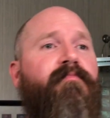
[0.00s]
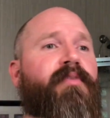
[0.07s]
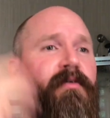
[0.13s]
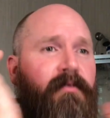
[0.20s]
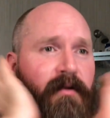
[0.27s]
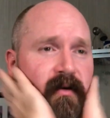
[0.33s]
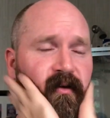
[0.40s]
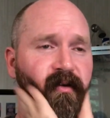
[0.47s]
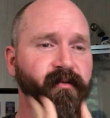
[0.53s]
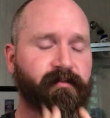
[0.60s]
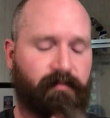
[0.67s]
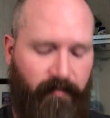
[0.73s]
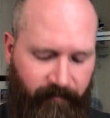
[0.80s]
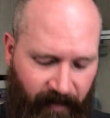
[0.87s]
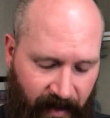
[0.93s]
putting a
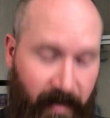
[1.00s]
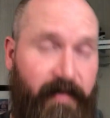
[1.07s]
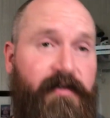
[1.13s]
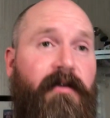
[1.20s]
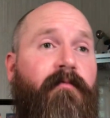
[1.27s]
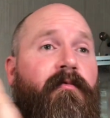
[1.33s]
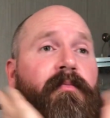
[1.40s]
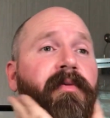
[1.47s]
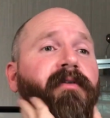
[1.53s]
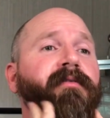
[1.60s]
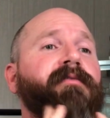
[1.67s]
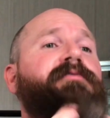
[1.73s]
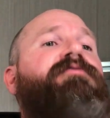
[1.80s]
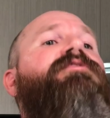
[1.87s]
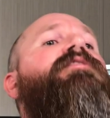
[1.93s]
Viking Shield. We're putting a little